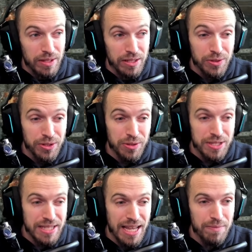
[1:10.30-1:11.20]
You can do the
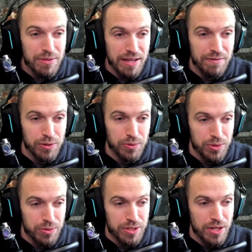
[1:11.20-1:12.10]
same thing for
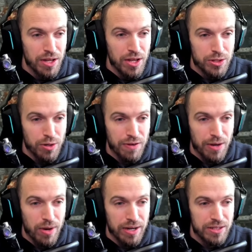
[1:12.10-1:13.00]
runes. So if I
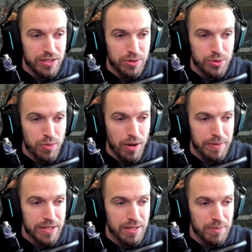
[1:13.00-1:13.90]
wanted to swap
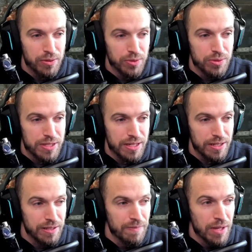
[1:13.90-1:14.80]
in some of the runes
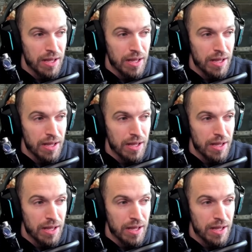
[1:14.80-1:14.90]
here,